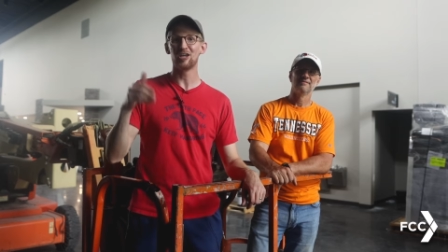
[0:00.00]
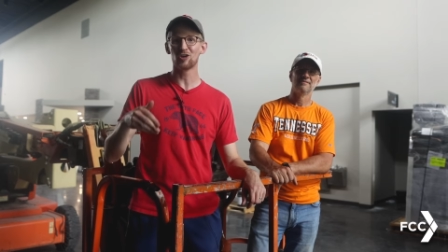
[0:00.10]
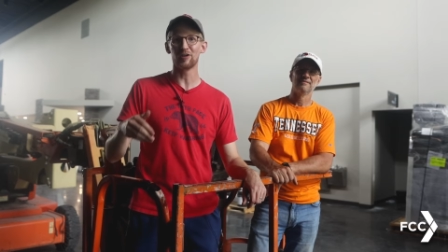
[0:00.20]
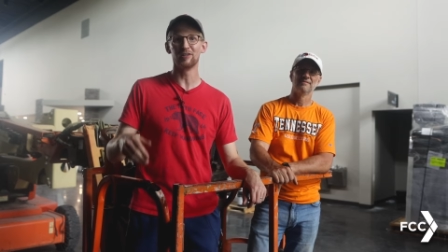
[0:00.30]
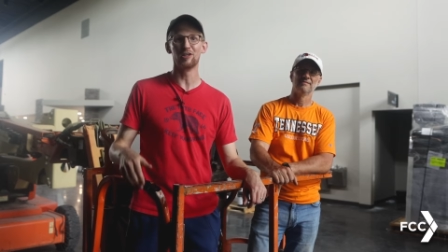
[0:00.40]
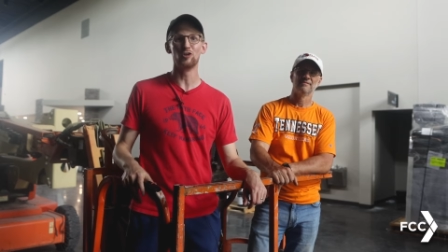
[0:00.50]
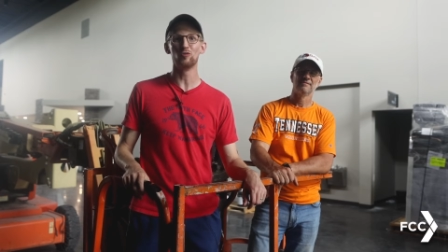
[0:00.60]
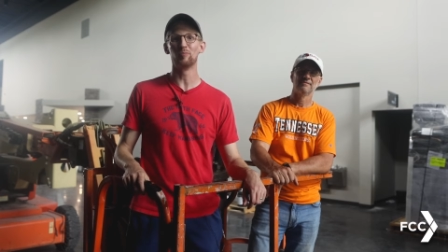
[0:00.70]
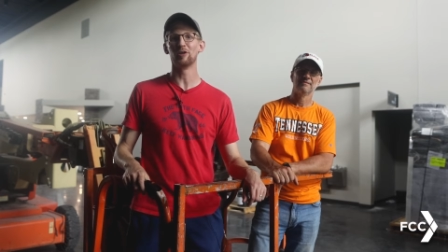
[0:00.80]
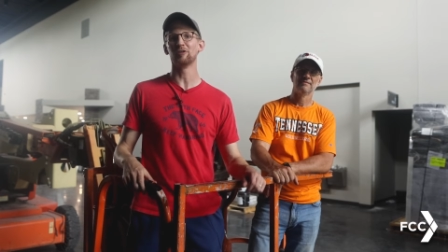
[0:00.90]
here in the
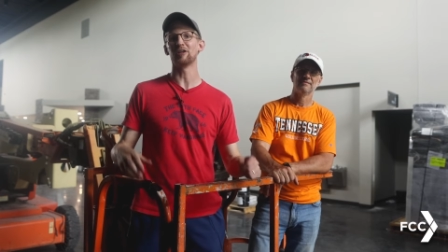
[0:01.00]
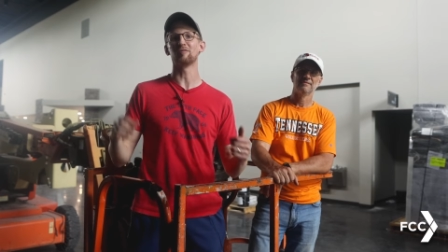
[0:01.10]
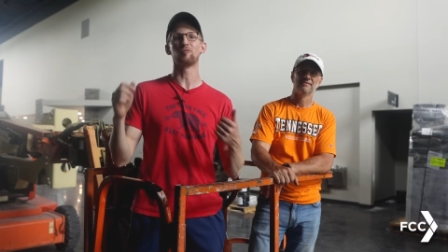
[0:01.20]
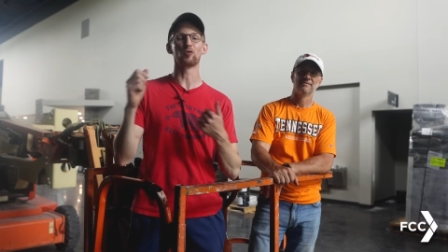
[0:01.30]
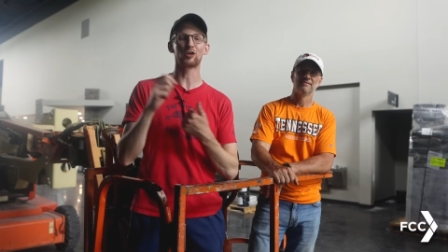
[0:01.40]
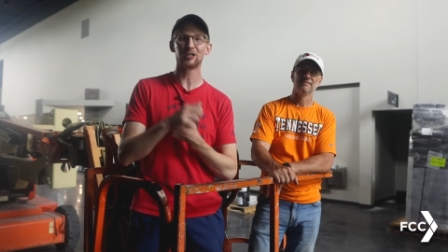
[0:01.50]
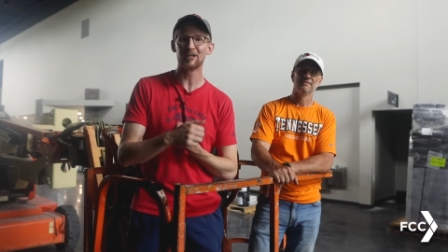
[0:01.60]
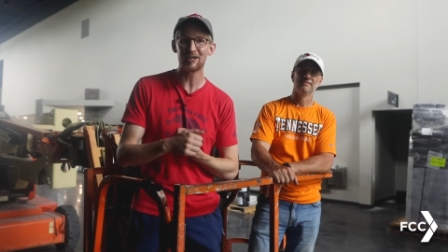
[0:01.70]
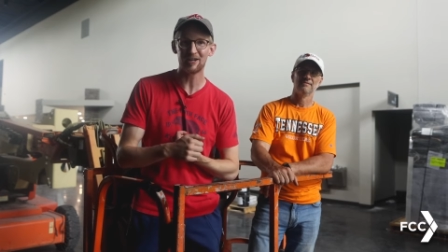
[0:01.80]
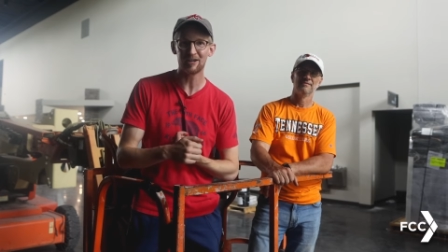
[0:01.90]
new building for
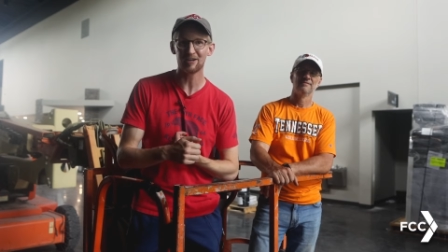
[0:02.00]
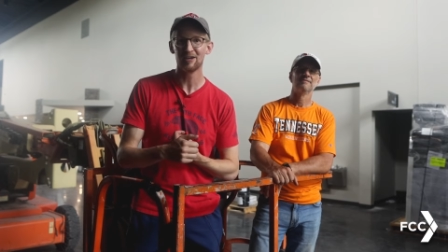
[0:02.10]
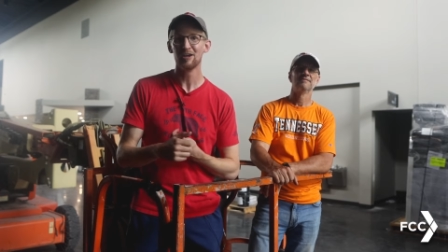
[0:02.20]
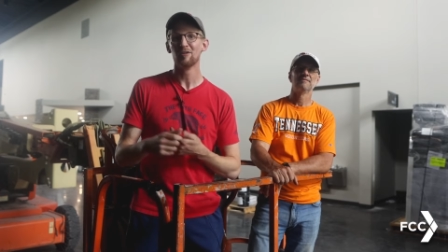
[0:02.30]
cleaning,